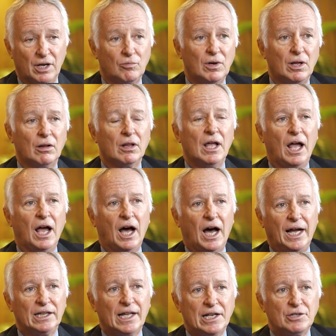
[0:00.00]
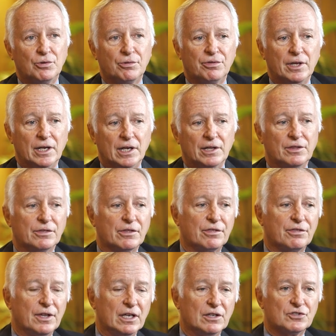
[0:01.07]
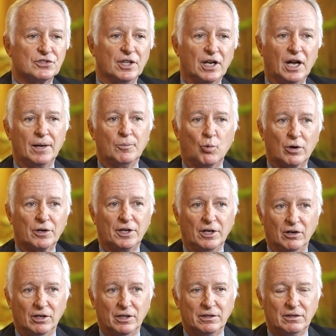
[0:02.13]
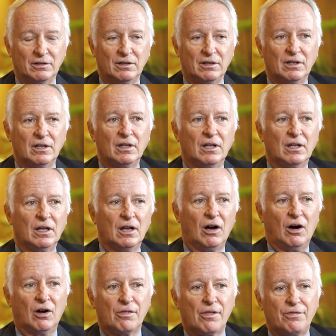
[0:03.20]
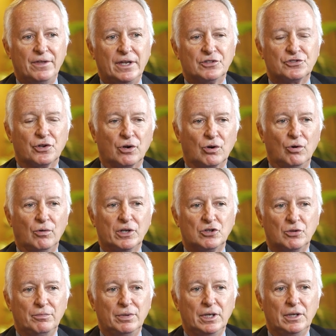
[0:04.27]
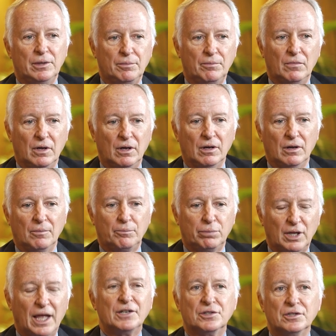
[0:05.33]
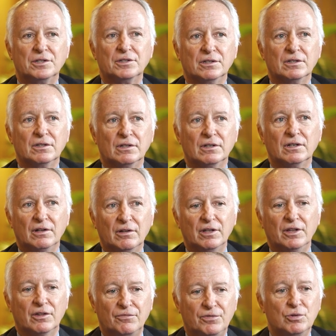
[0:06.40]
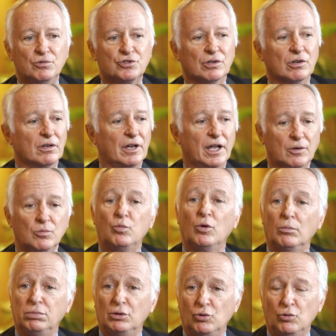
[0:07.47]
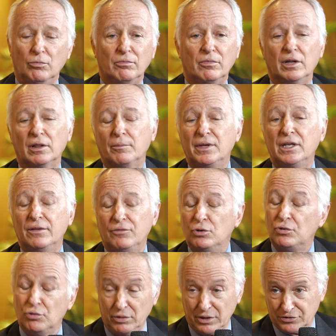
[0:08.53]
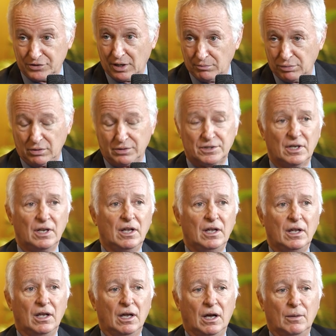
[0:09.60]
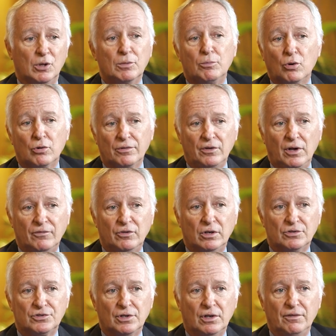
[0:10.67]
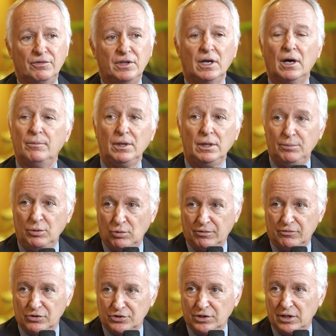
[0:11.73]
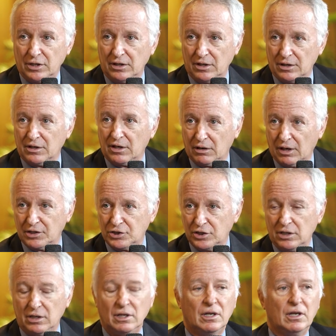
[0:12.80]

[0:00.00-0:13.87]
Well, I like to think that the things that I'm working on are the things that are going to be planted in the future and will bloom. Let me give you two examples. I'm on the board of governors of the Habib University in Karachi,